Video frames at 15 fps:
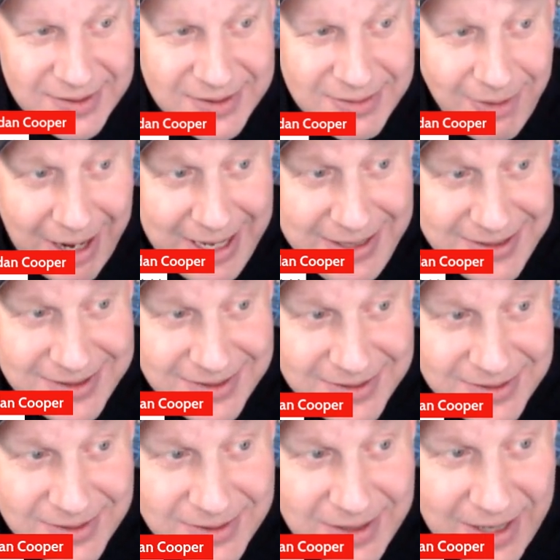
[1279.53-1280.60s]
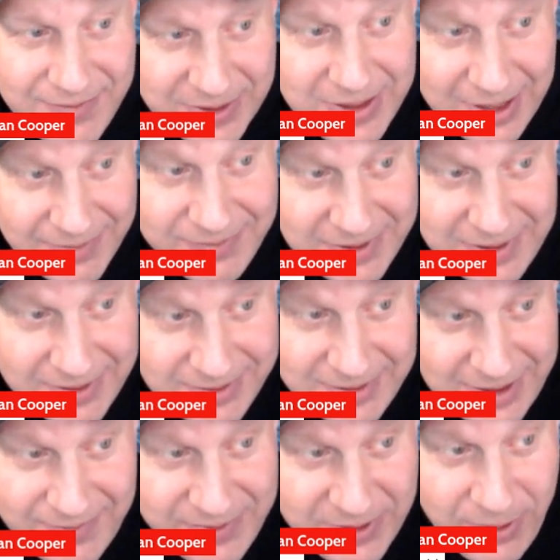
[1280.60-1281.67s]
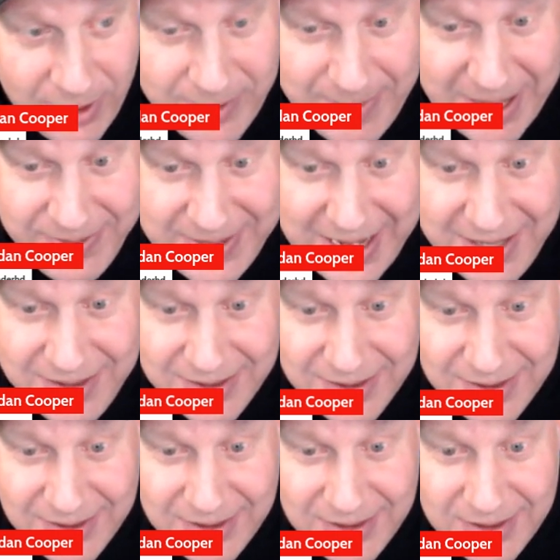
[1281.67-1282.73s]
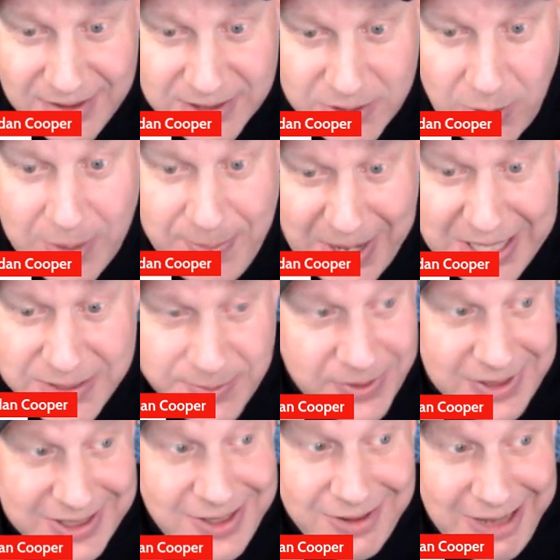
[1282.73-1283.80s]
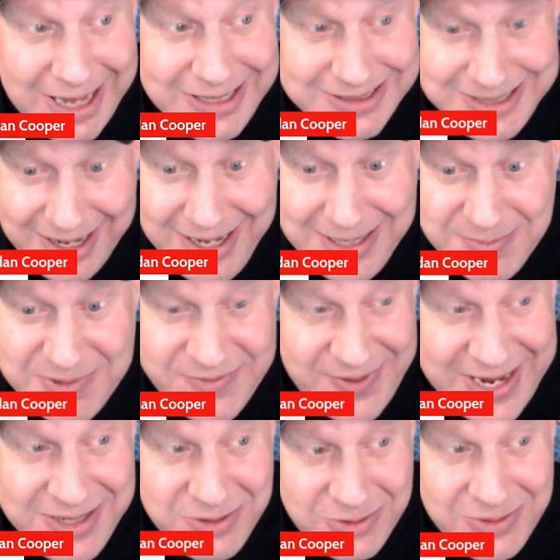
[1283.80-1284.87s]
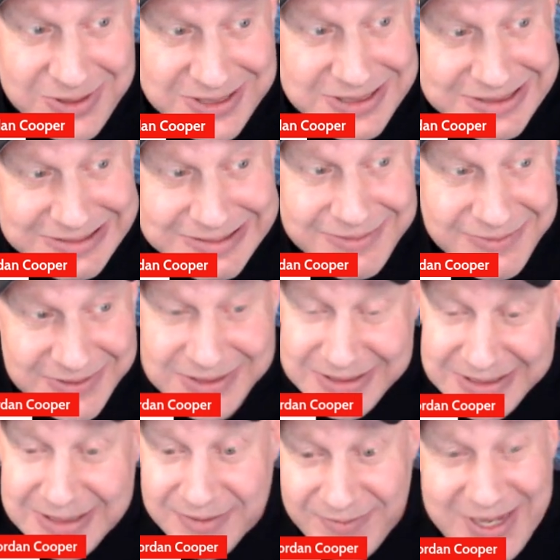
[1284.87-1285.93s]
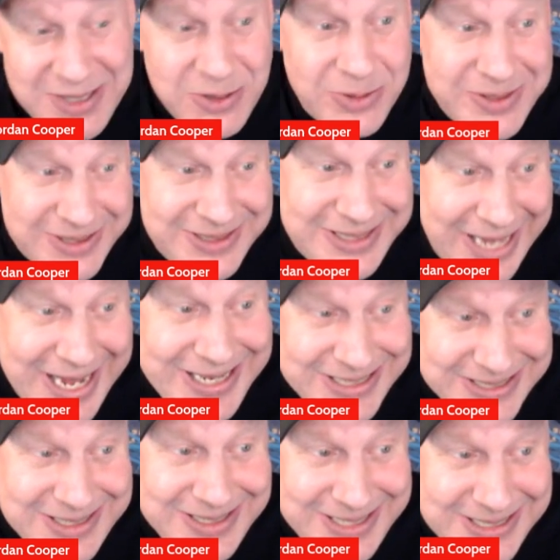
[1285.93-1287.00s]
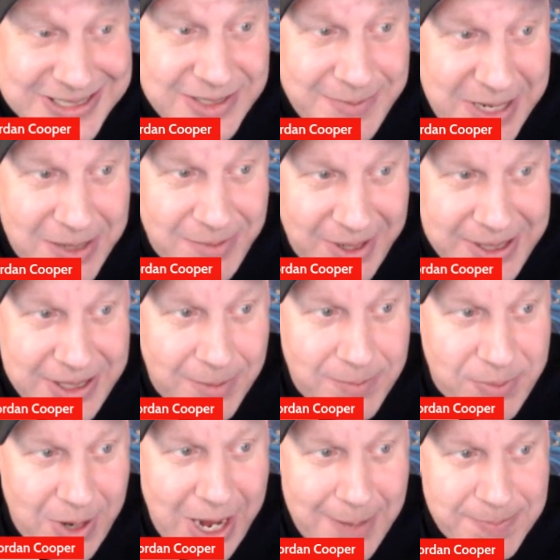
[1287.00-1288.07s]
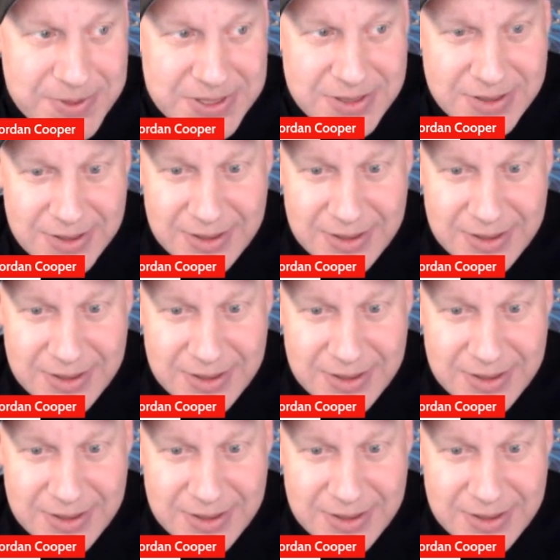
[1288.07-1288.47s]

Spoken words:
right? Have you thought about that? It's quite possible. And a lot of times FanDuel takes a decent amount of money on props,